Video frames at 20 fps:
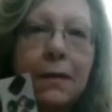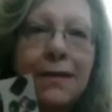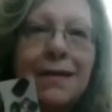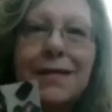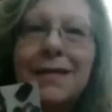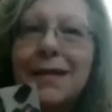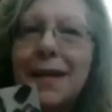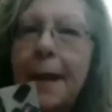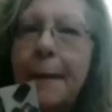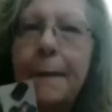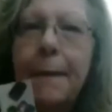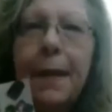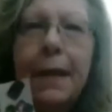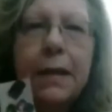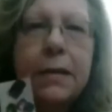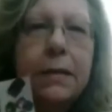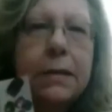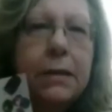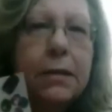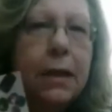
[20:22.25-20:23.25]
Does that
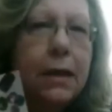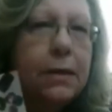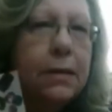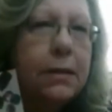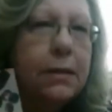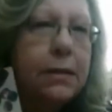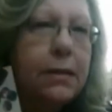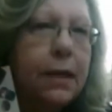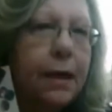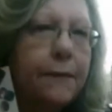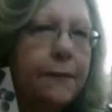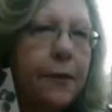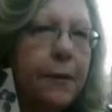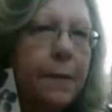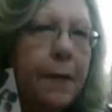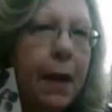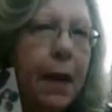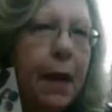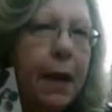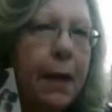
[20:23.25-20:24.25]
make sense to
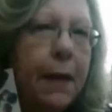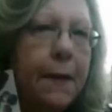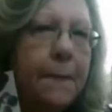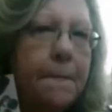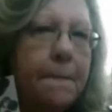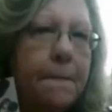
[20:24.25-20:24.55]
everybody?